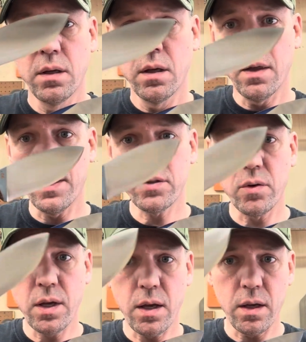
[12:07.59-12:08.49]
and that's
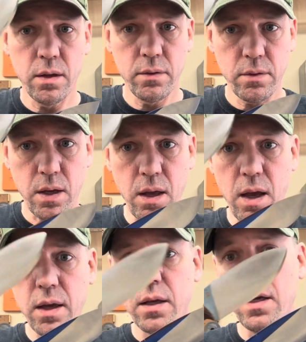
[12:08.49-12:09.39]
okay. I
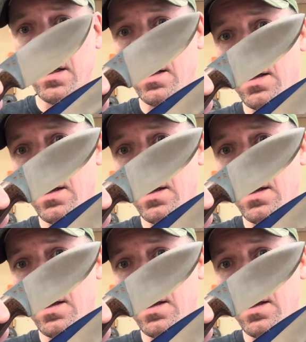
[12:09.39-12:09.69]
get it.